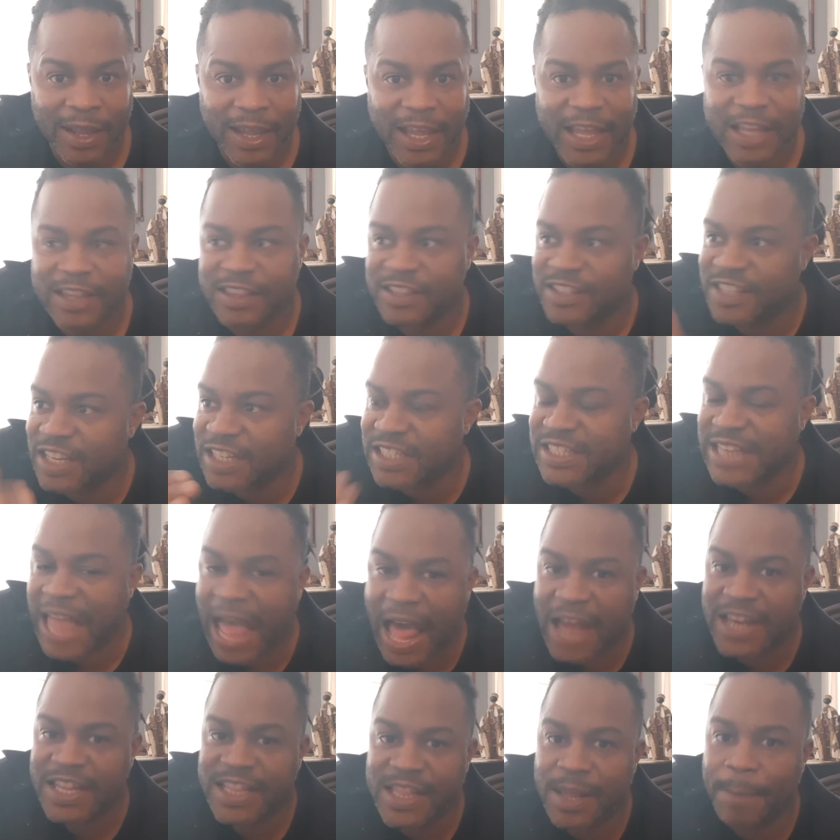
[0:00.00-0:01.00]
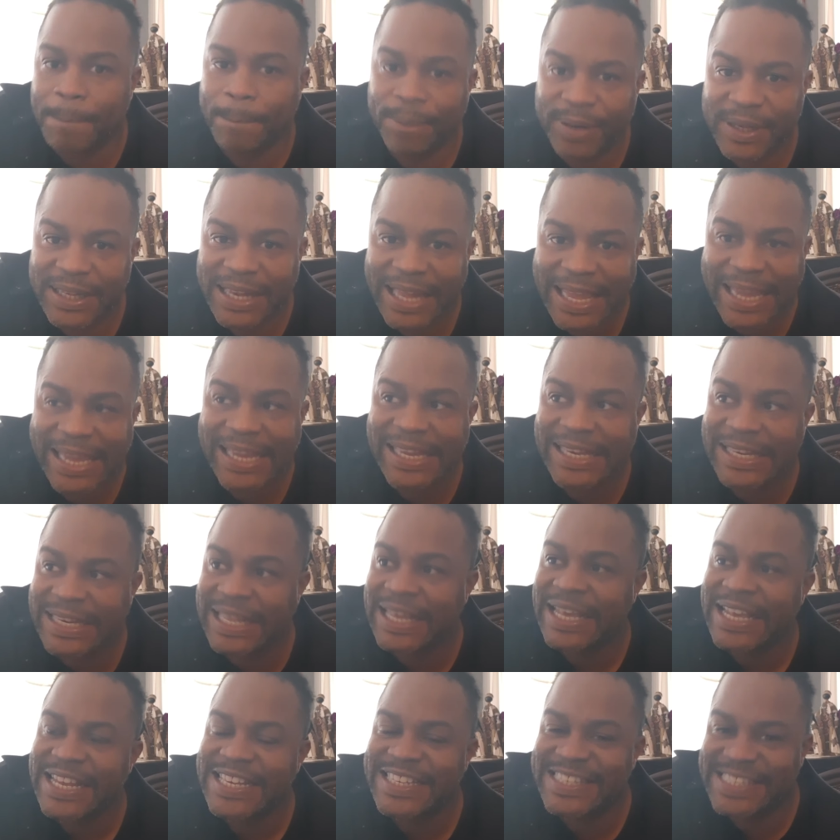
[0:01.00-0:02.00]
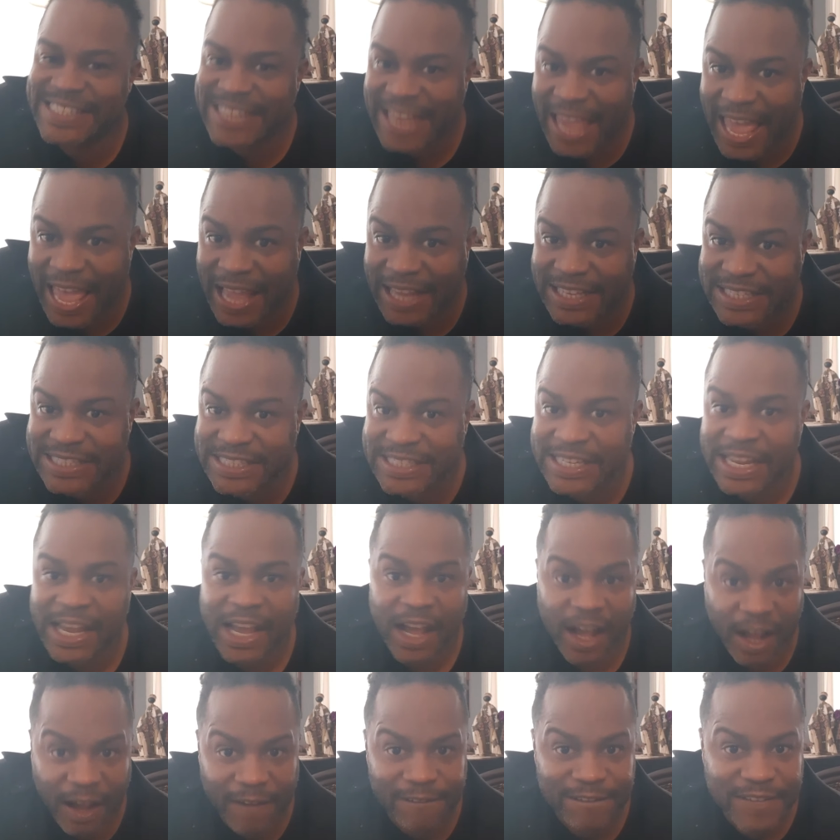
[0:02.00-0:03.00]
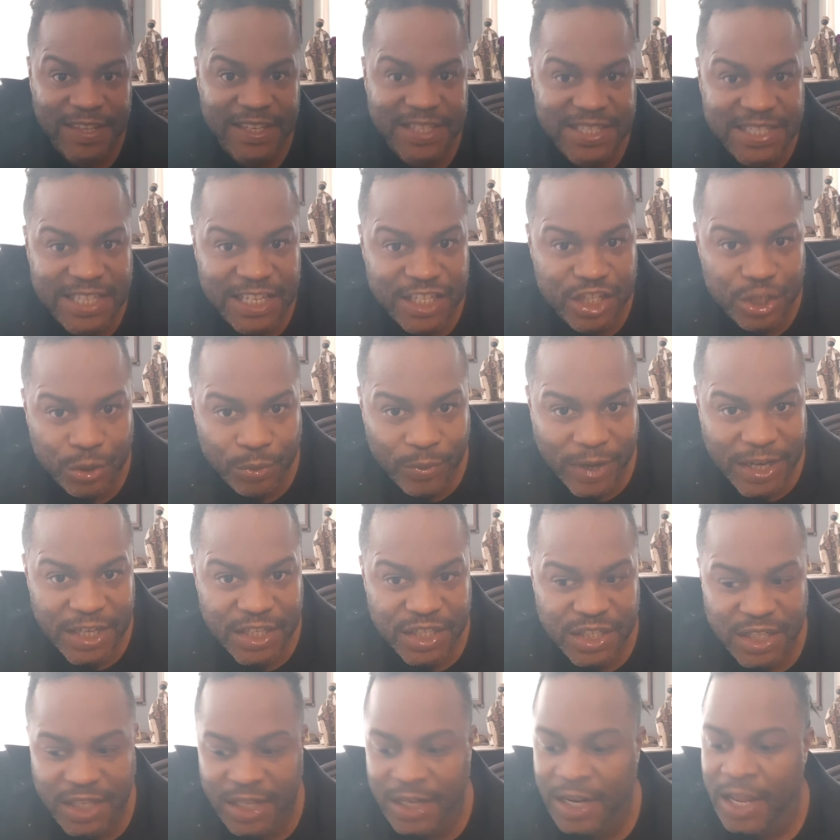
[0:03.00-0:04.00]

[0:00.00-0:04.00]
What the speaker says: Just out of the plain text of the situation,